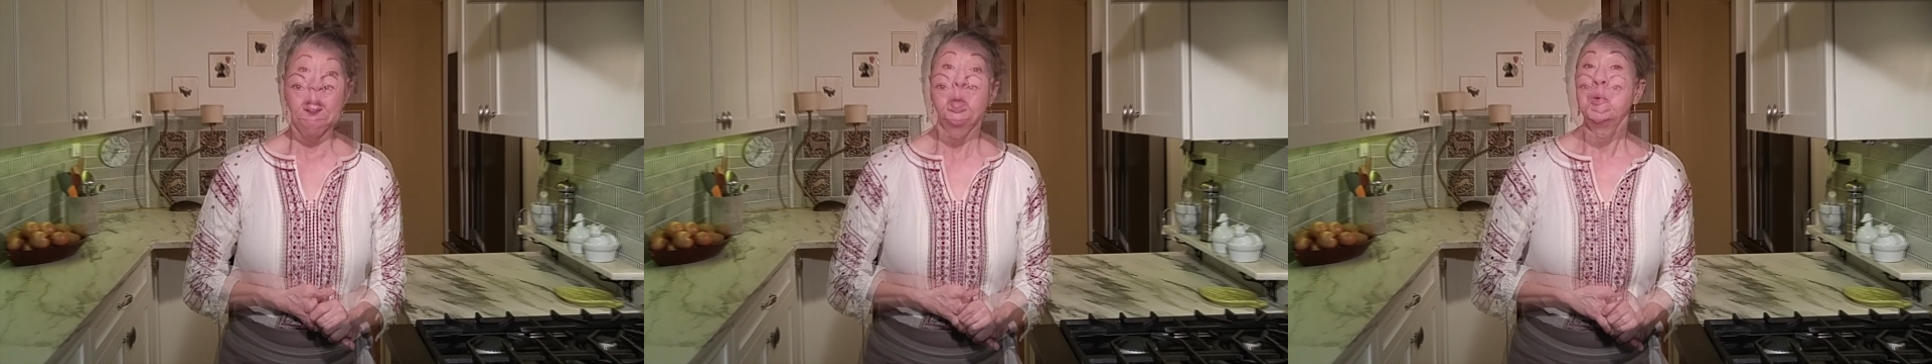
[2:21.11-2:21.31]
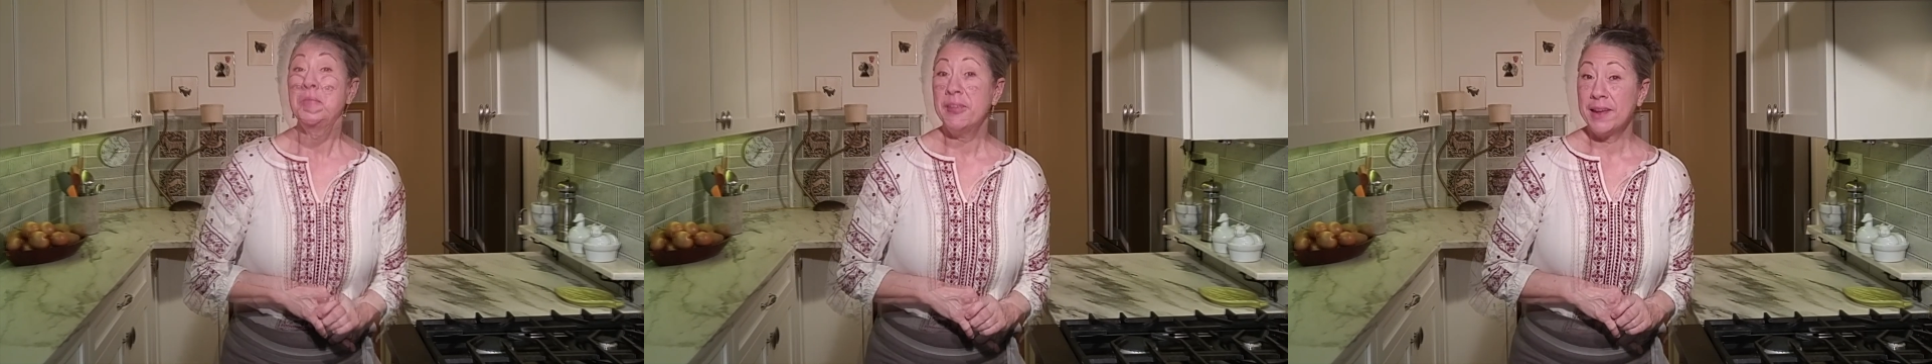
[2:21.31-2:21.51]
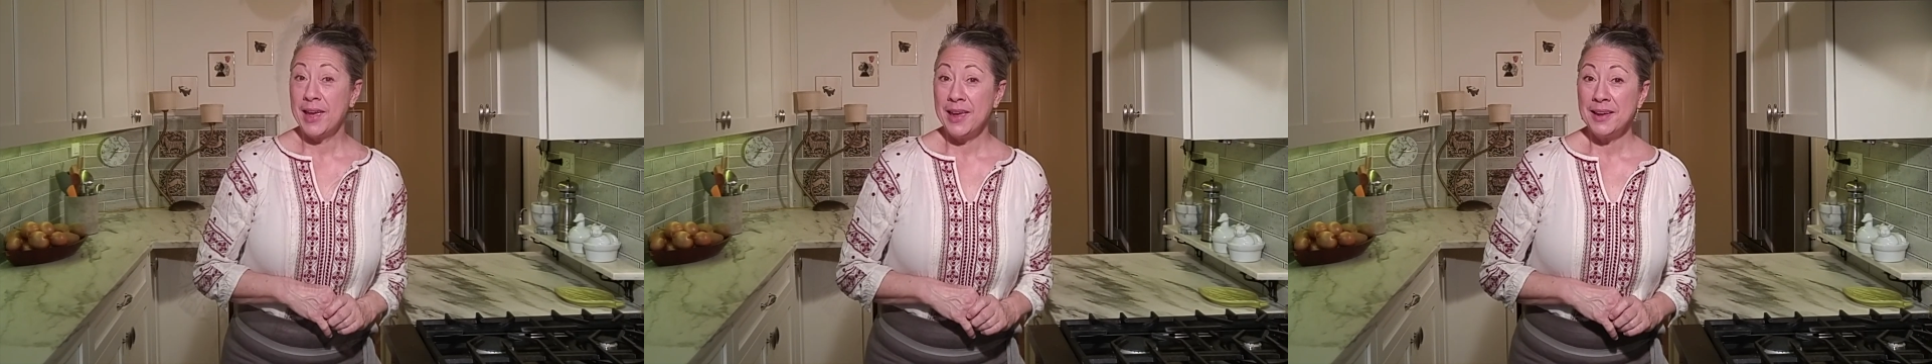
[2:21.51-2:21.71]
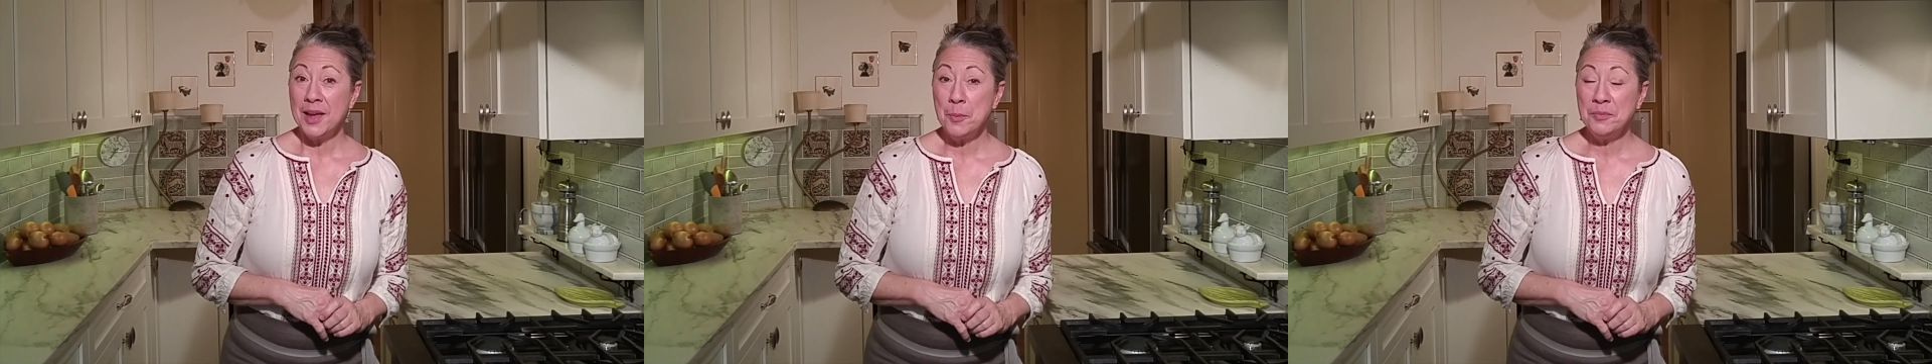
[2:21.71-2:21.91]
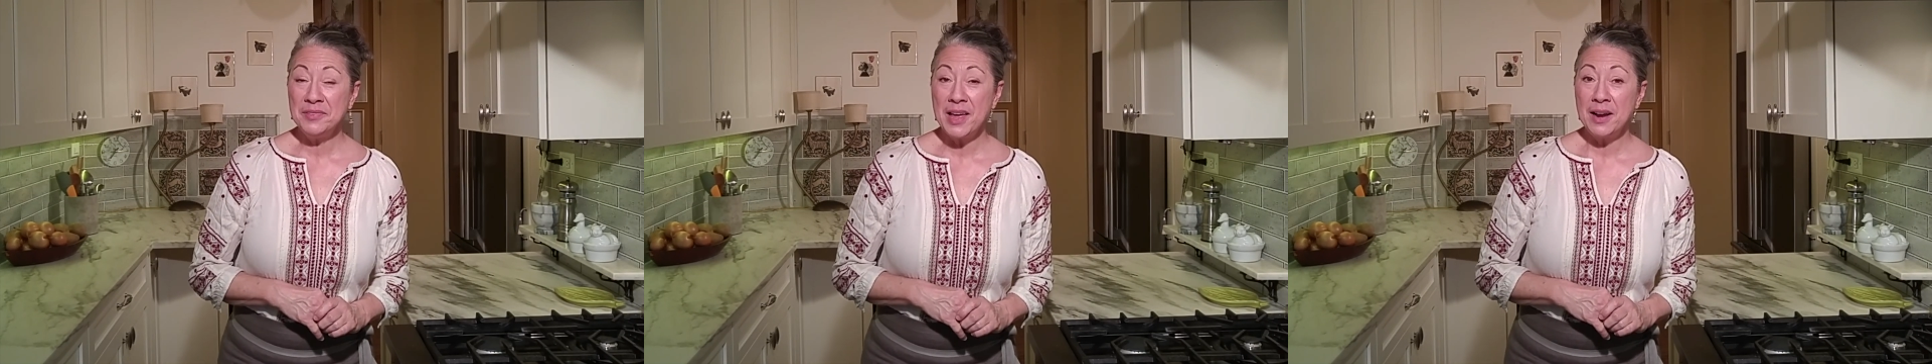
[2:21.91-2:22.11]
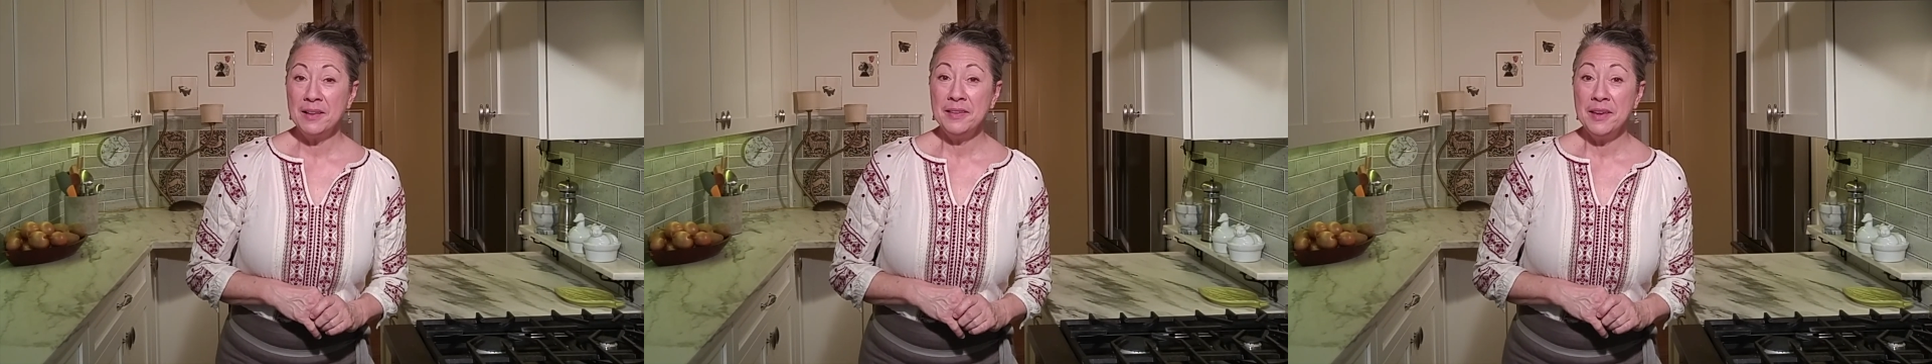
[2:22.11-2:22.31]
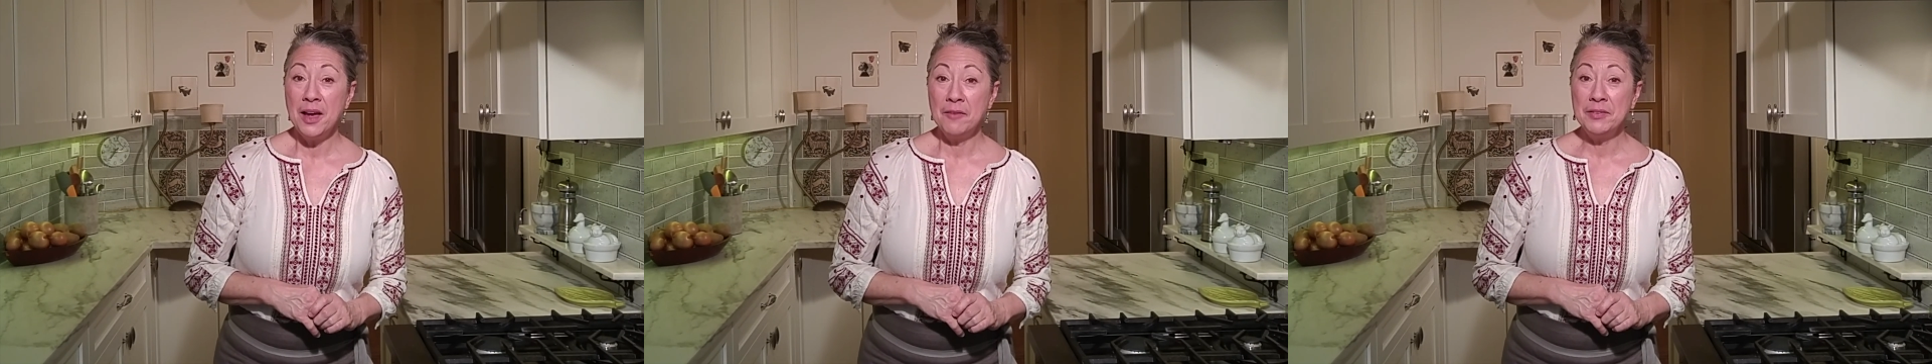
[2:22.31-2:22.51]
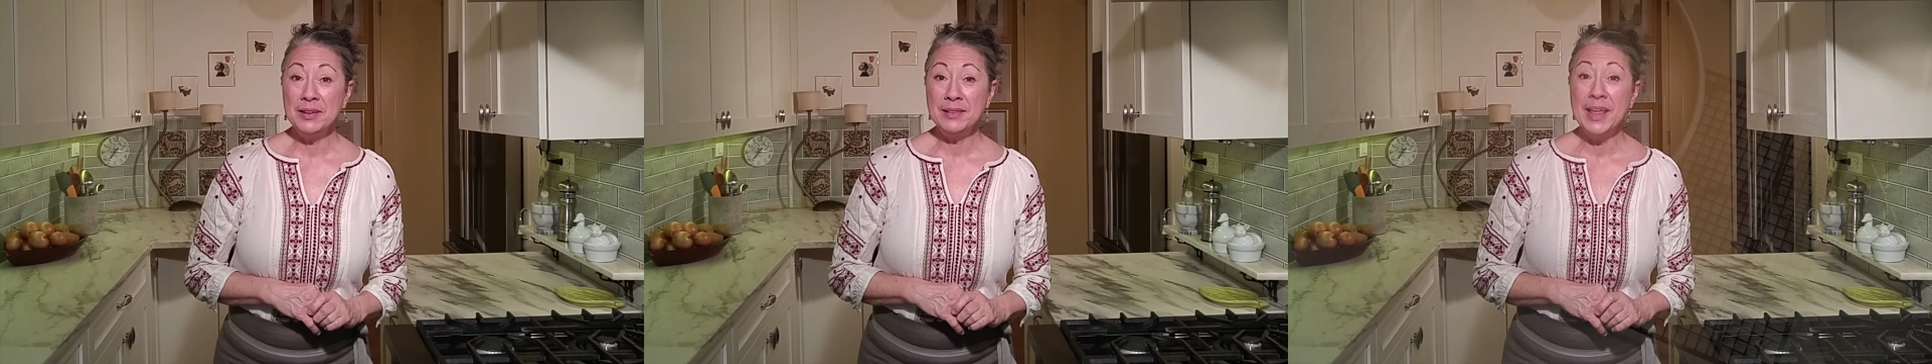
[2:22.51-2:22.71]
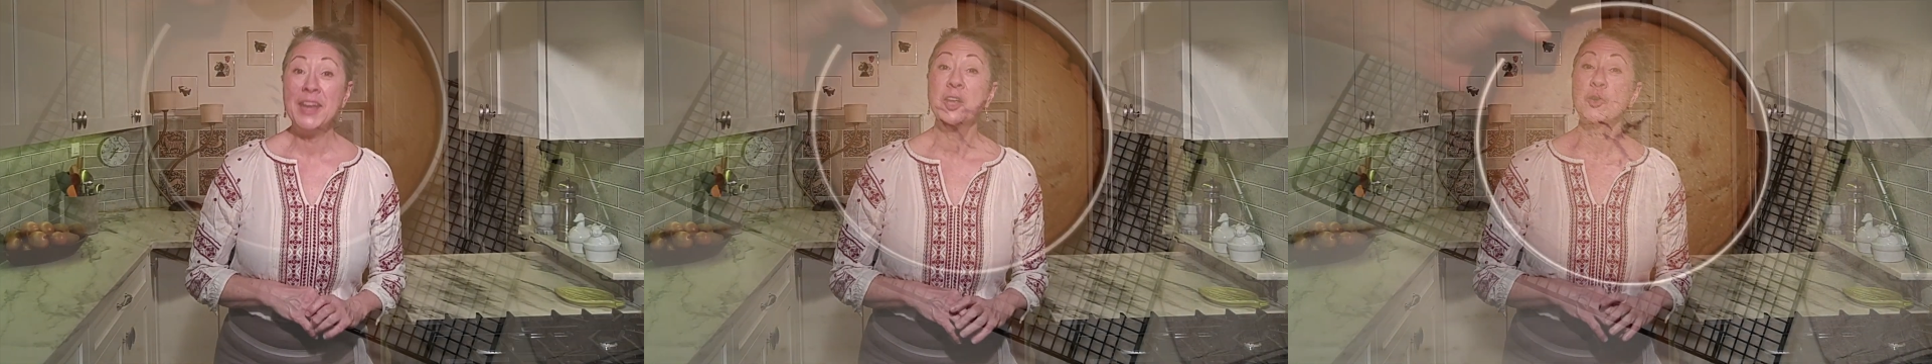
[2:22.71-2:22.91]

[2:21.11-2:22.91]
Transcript: When the cake comes out of the oven, let